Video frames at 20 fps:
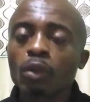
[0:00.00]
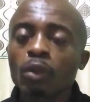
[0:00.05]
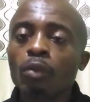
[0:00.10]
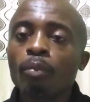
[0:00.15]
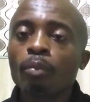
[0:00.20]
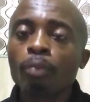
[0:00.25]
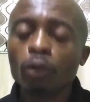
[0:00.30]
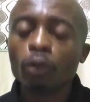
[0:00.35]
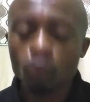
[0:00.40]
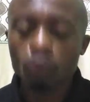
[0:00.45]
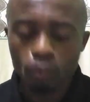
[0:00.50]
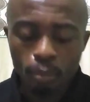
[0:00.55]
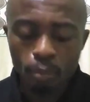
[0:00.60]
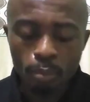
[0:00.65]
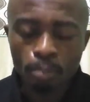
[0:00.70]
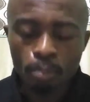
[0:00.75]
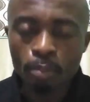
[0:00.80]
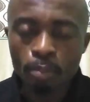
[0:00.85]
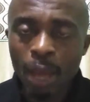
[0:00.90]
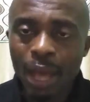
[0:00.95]
Both
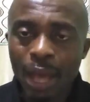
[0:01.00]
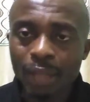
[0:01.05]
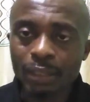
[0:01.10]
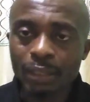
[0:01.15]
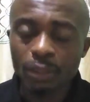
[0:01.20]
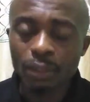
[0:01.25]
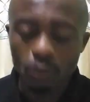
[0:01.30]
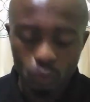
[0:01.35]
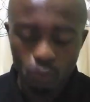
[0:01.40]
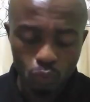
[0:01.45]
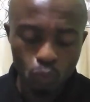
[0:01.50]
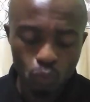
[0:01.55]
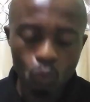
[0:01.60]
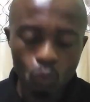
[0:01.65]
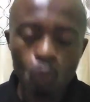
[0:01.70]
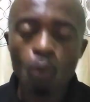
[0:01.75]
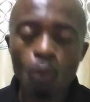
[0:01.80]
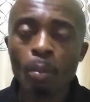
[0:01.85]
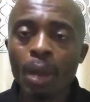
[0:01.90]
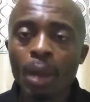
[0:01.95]
man,
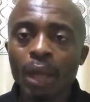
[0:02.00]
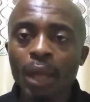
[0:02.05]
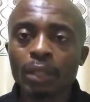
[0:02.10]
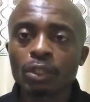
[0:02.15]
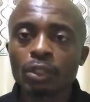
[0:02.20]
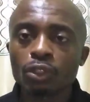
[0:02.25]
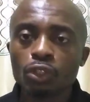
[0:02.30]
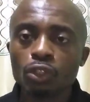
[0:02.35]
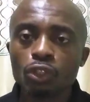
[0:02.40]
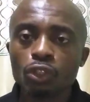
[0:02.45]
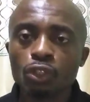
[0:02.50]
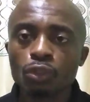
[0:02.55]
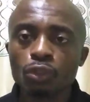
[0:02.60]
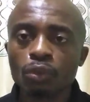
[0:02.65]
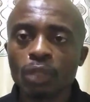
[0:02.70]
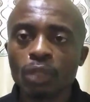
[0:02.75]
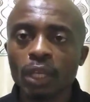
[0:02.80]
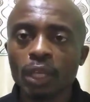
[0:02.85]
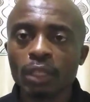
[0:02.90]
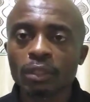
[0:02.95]
woman,
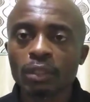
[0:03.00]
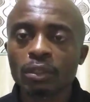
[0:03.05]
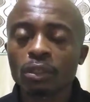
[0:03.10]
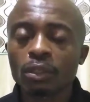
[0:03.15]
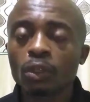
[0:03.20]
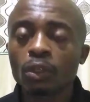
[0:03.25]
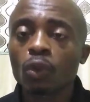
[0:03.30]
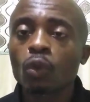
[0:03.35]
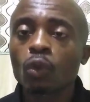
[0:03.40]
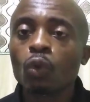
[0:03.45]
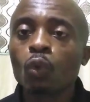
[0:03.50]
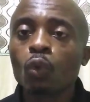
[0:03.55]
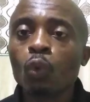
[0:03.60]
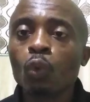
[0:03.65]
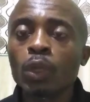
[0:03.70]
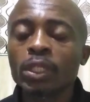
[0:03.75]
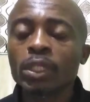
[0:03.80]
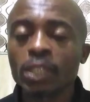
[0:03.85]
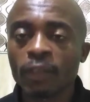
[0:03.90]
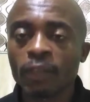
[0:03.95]
children,
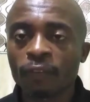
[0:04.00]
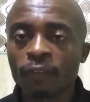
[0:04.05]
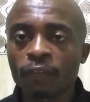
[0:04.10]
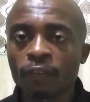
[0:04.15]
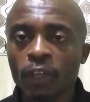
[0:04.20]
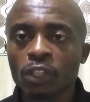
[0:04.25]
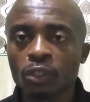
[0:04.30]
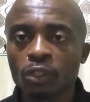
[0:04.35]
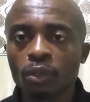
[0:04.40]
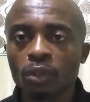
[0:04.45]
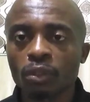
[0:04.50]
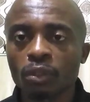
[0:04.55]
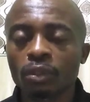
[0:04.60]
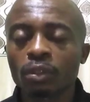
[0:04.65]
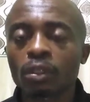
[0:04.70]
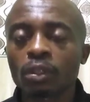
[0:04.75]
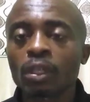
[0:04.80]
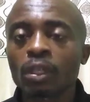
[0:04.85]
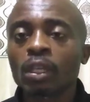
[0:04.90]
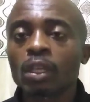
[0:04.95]
with infection,
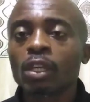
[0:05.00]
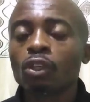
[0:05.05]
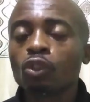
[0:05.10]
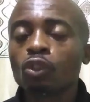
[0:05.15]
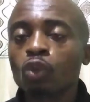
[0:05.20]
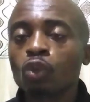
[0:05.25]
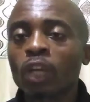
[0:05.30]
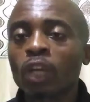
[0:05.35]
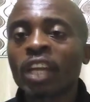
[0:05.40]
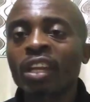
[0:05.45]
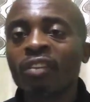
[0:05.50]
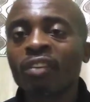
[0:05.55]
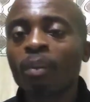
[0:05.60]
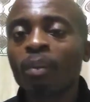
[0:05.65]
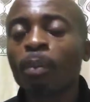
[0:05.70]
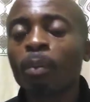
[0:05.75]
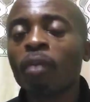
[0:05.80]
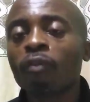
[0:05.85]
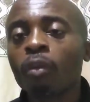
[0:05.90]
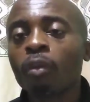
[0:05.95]
you can never
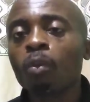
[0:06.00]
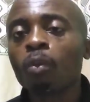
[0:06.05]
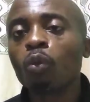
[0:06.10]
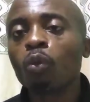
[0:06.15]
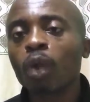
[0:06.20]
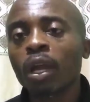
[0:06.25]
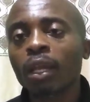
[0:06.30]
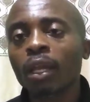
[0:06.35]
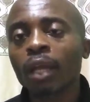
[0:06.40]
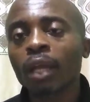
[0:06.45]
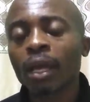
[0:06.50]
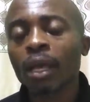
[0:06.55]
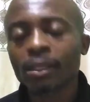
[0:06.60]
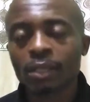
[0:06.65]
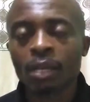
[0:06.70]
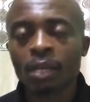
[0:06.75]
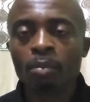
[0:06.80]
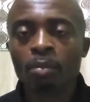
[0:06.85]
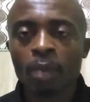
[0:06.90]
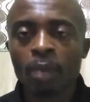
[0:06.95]
perform well as
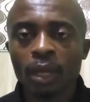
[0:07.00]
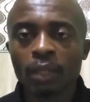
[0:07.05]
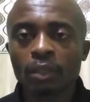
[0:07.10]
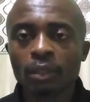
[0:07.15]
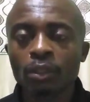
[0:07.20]
a man.